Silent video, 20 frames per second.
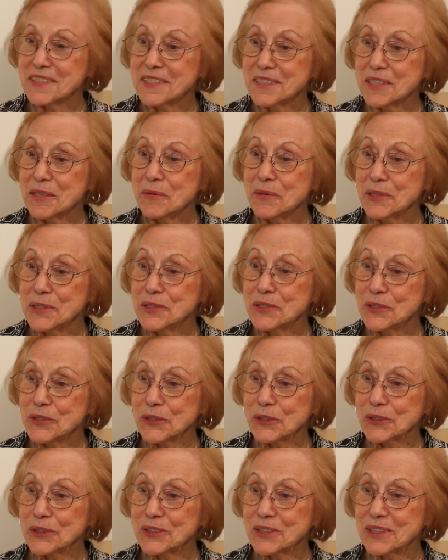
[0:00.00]
Syrian
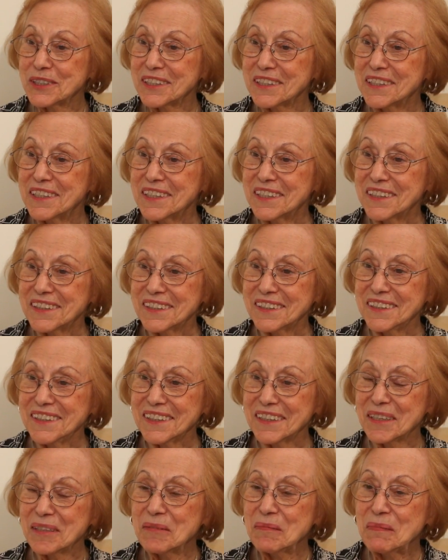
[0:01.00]
church.
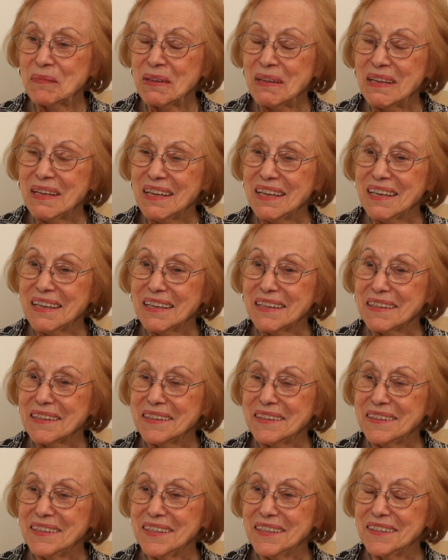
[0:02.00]
Yeah.
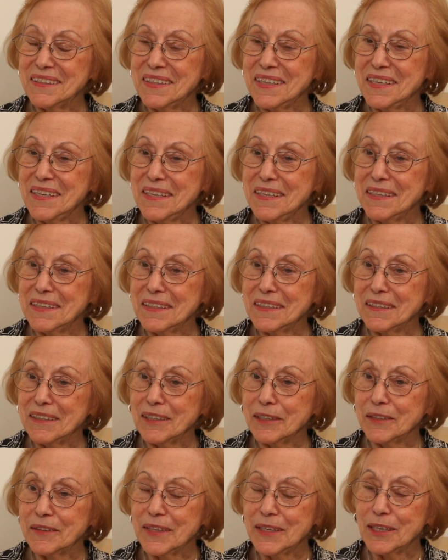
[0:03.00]
They
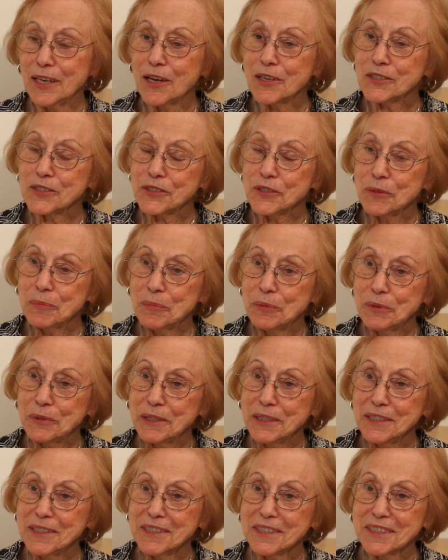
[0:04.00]
lost their
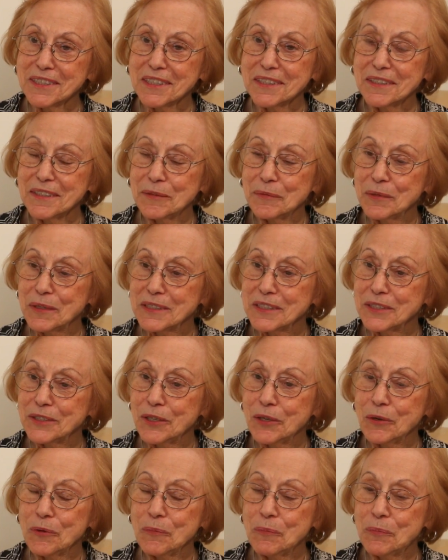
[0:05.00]
priest. There was
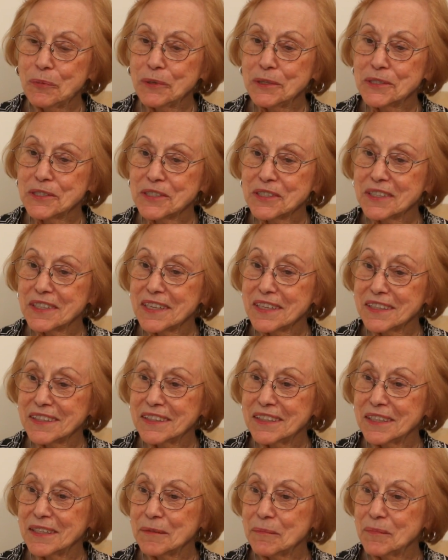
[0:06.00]
no priest that
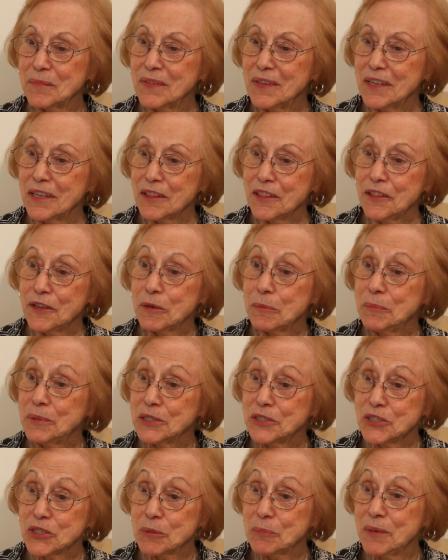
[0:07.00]
their
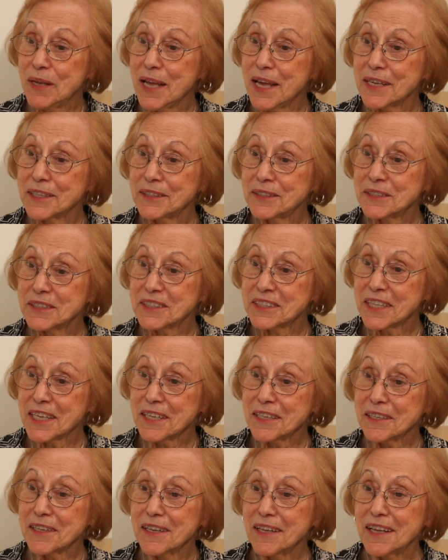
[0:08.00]
bishop had to
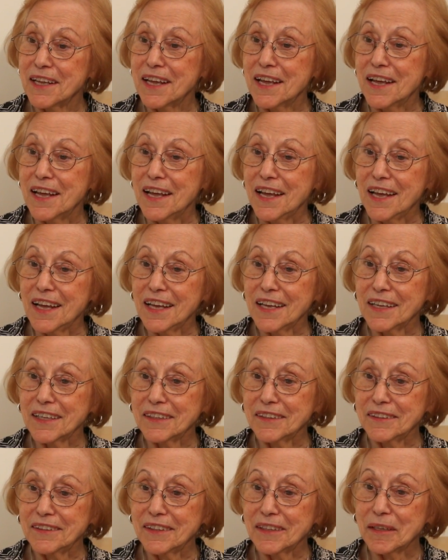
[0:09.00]
send,
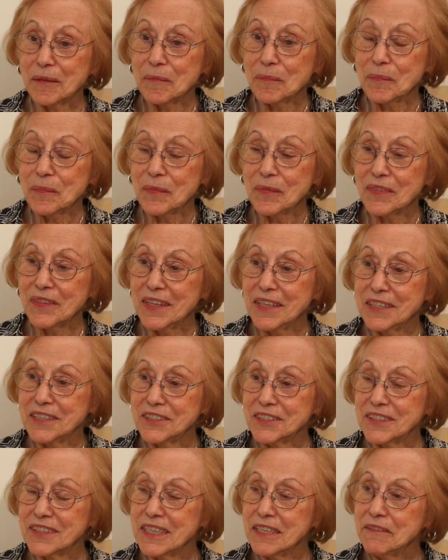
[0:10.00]
and
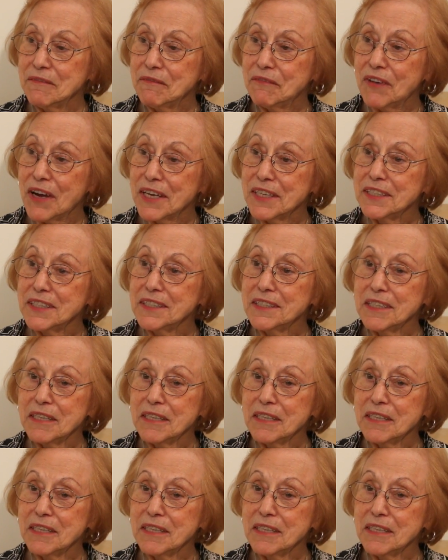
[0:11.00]
they invited